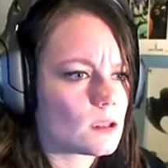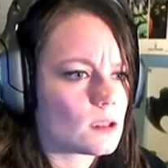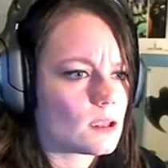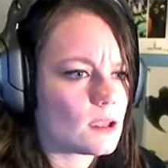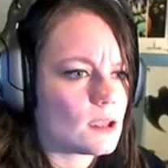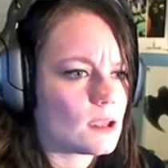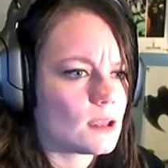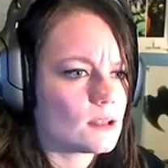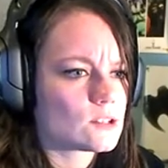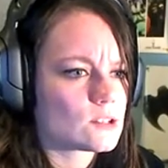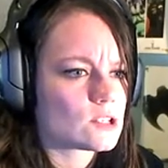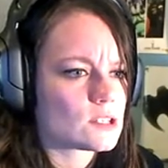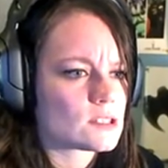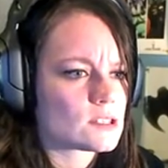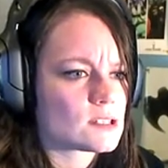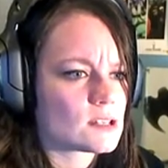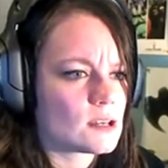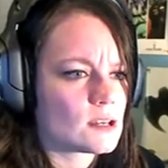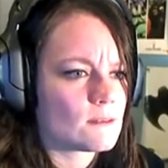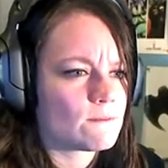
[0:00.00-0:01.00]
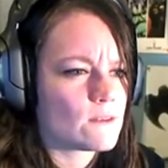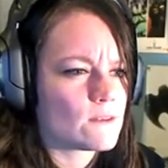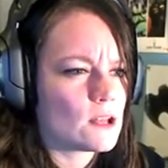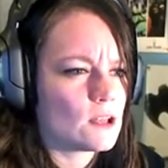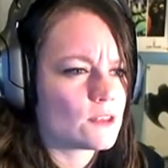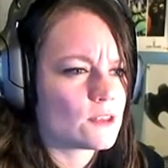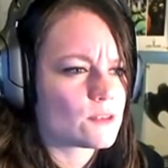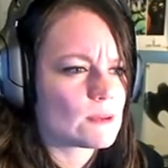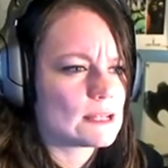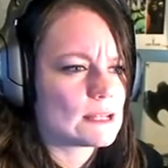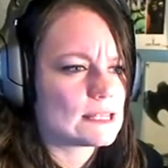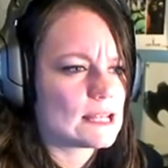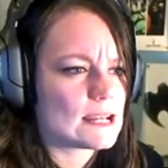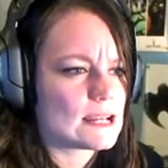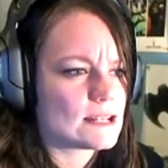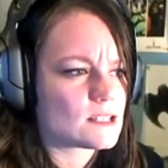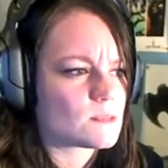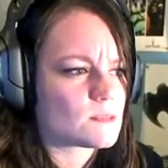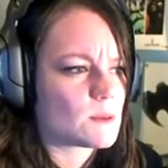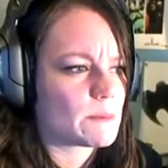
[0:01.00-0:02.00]
Okay, I'll just uh, follow the red
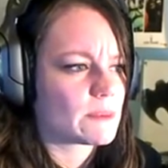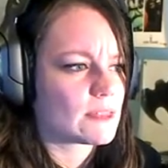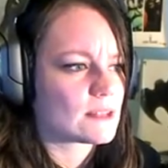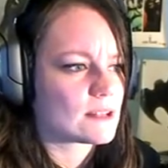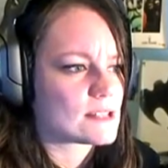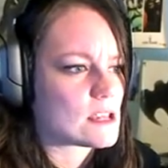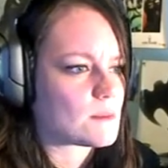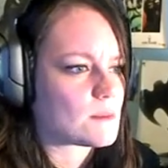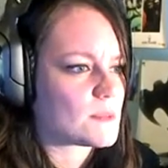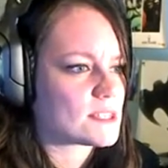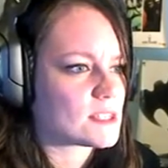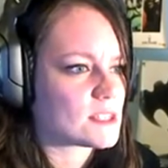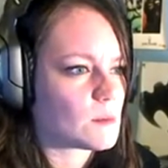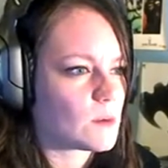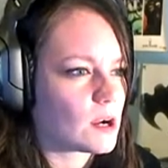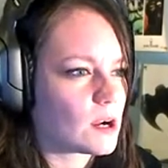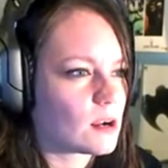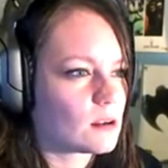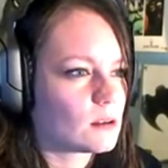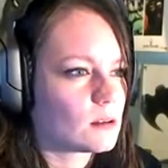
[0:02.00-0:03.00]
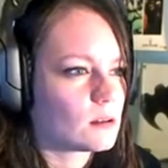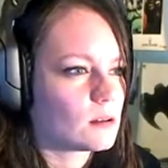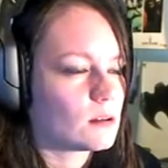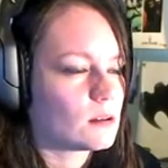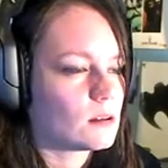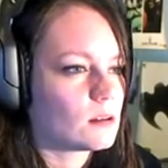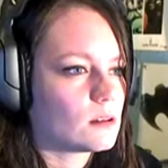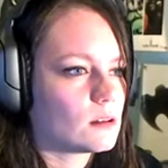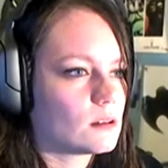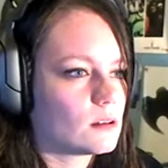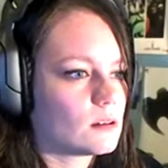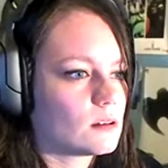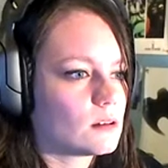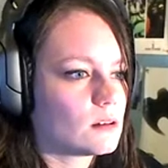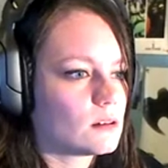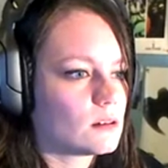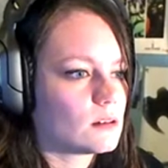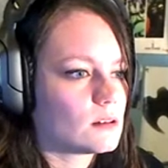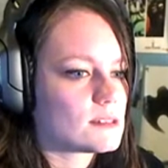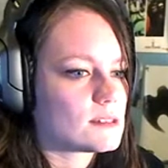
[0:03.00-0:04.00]
lights. Maybe they'll take me somewhere.
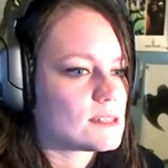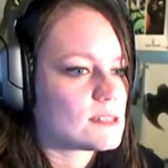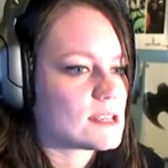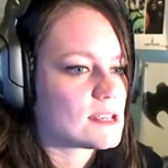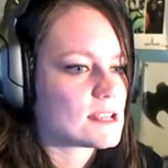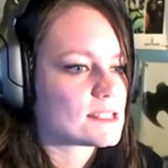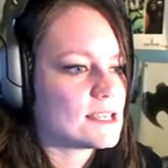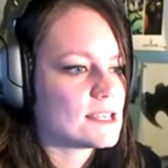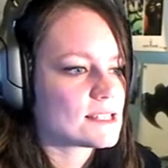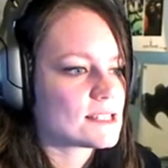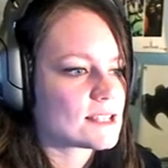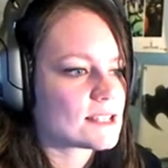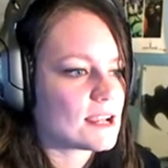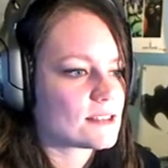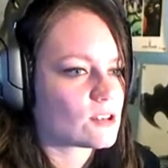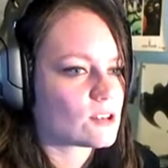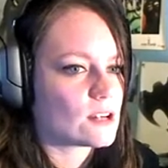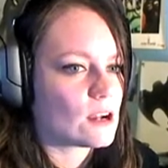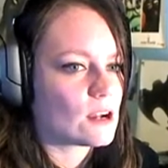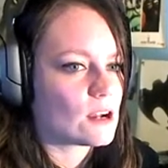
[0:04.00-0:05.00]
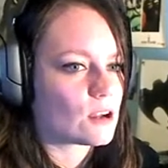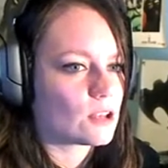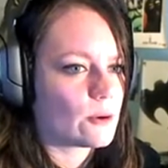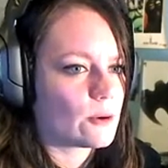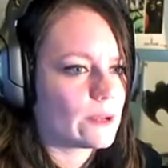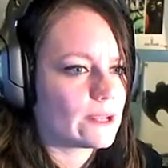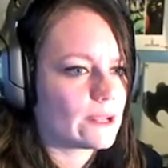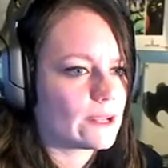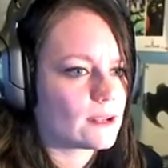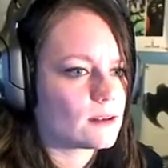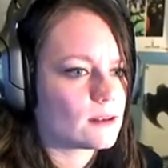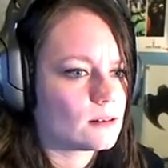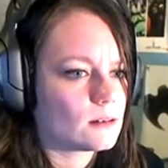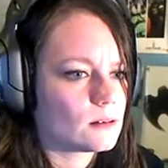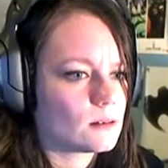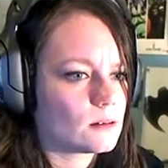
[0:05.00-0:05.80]
Seeing as these guys are now glowing.